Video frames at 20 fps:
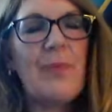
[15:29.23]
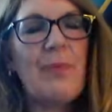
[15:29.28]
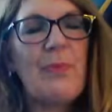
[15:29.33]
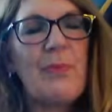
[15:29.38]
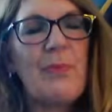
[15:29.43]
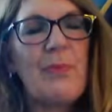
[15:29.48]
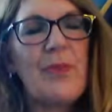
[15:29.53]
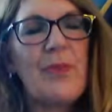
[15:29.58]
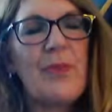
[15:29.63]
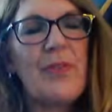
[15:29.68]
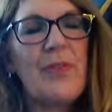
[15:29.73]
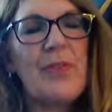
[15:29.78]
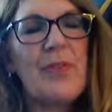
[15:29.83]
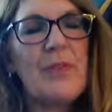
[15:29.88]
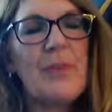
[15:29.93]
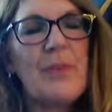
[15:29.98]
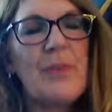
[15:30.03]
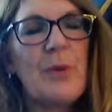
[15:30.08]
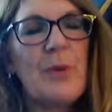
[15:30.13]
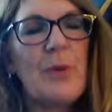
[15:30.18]
But
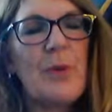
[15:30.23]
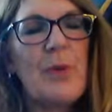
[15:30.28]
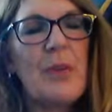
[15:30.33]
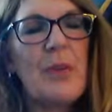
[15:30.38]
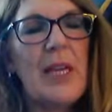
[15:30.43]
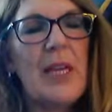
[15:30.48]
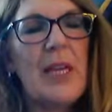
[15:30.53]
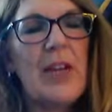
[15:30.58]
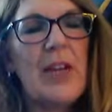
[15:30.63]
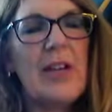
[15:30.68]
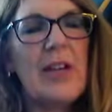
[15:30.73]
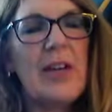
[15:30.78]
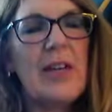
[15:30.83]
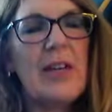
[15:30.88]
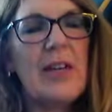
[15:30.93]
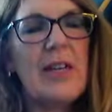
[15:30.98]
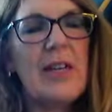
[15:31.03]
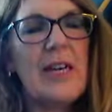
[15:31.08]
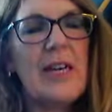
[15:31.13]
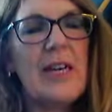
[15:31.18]
this poem
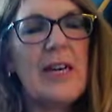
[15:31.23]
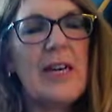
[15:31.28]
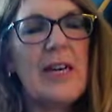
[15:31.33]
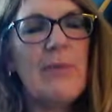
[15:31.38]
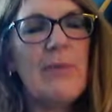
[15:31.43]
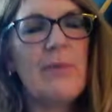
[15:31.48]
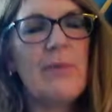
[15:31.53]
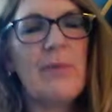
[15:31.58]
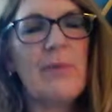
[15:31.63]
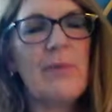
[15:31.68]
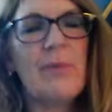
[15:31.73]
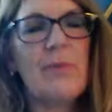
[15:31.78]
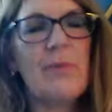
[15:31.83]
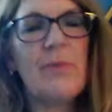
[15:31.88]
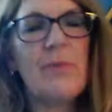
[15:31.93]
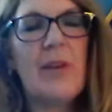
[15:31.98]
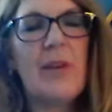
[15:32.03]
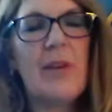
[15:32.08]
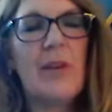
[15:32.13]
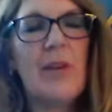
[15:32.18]
here,
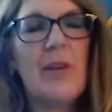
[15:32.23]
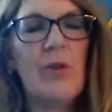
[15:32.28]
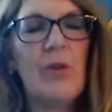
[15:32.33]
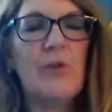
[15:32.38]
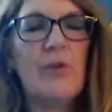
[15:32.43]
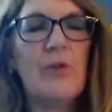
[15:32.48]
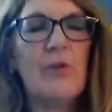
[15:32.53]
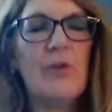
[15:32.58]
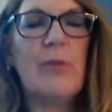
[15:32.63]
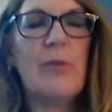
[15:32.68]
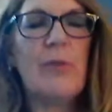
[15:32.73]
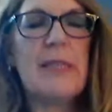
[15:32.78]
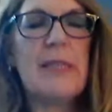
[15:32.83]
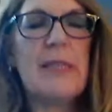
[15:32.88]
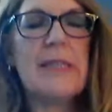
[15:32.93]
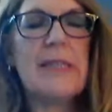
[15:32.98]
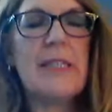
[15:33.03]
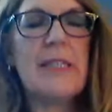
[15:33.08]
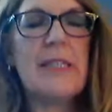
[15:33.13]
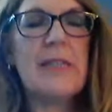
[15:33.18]
I wrote for my
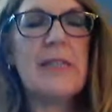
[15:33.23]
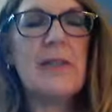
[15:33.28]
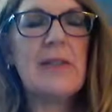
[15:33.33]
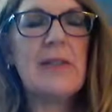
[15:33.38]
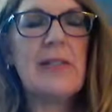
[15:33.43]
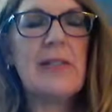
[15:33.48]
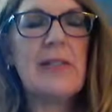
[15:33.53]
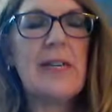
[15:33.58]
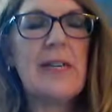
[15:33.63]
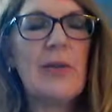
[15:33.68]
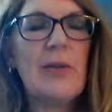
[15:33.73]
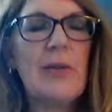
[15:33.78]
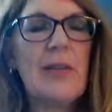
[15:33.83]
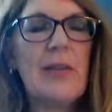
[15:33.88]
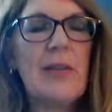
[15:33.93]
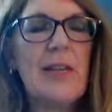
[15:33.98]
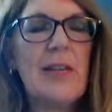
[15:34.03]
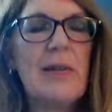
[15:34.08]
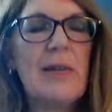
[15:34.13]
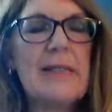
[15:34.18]
son
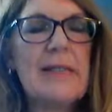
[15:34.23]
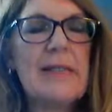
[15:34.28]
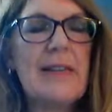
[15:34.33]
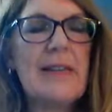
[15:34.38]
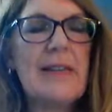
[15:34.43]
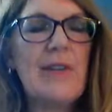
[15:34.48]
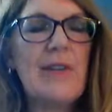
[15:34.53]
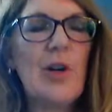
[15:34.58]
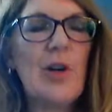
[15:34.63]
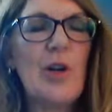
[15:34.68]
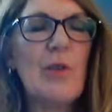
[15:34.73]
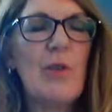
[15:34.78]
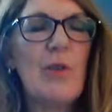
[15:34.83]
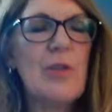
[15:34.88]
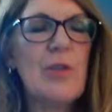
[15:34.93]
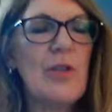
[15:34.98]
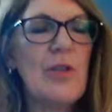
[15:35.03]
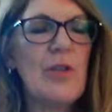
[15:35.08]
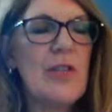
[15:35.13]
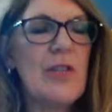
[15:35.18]
when he was leaving home
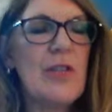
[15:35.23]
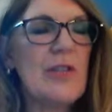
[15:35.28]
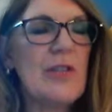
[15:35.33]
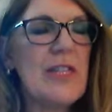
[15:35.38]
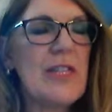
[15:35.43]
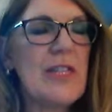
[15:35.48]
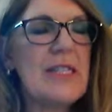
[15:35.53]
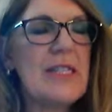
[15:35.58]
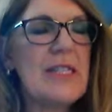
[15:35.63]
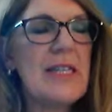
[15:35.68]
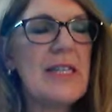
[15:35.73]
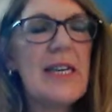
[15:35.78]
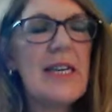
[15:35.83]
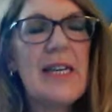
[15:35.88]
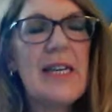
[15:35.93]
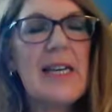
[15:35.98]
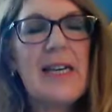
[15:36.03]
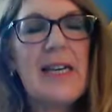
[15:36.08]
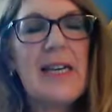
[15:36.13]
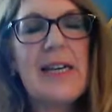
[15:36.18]
to go to university.
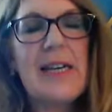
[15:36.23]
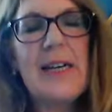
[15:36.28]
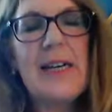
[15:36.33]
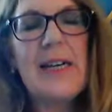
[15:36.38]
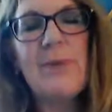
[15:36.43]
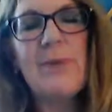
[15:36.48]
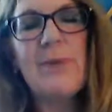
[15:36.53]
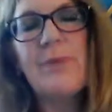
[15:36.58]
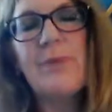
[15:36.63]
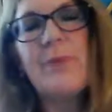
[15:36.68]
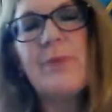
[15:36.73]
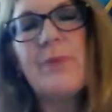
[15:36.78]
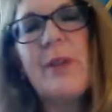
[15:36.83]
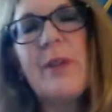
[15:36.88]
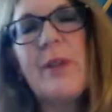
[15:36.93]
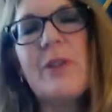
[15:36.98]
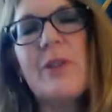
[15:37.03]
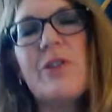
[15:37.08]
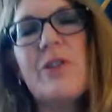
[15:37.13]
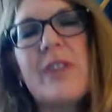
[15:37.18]

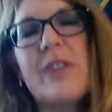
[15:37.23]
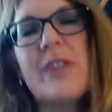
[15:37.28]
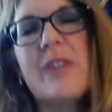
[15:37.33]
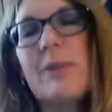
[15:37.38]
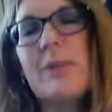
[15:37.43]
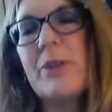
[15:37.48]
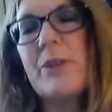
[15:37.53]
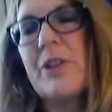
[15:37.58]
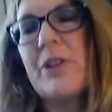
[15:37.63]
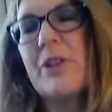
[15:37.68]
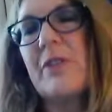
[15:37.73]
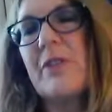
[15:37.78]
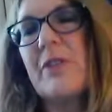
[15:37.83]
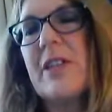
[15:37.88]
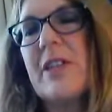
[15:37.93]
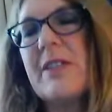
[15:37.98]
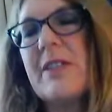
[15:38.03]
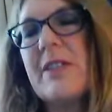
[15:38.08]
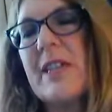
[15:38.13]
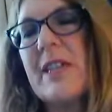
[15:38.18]
He went over to Edinburgh
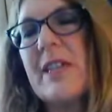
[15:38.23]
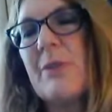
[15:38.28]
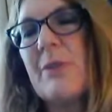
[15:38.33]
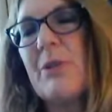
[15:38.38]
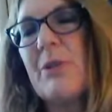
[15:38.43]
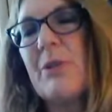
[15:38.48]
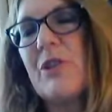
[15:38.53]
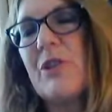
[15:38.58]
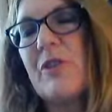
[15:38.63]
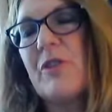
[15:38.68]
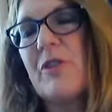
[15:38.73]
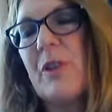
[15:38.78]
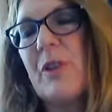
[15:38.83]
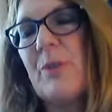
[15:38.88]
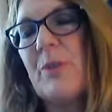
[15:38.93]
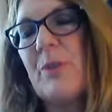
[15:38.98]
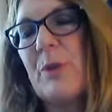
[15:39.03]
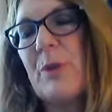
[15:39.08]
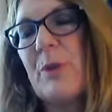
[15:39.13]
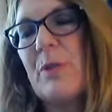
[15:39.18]
University and we went over
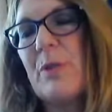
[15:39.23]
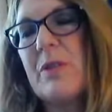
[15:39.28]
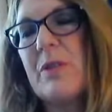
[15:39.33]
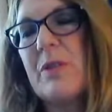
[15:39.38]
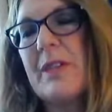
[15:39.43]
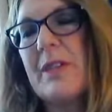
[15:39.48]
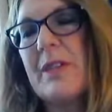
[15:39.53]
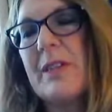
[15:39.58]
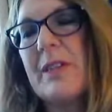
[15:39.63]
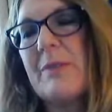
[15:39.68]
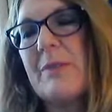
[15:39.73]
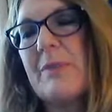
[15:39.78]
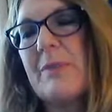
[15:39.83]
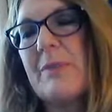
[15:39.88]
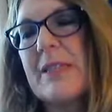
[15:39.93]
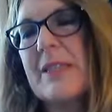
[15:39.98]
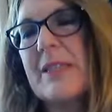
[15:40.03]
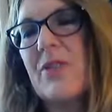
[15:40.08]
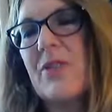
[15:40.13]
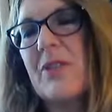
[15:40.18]
on the boat, and
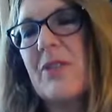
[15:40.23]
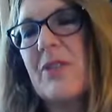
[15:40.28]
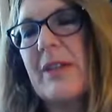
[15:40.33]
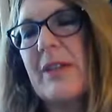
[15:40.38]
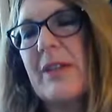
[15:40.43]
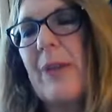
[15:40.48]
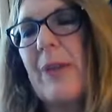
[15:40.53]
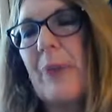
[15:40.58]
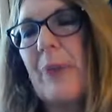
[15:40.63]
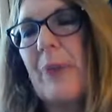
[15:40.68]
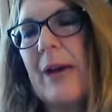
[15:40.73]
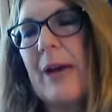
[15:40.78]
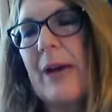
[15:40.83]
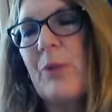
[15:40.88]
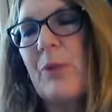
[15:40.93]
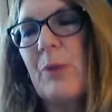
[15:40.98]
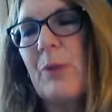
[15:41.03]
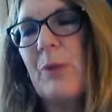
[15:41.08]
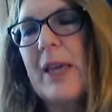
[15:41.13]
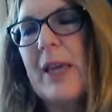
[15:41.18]
my sister came back
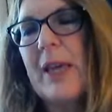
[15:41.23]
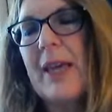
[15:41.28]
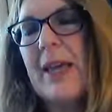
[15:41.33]
with me,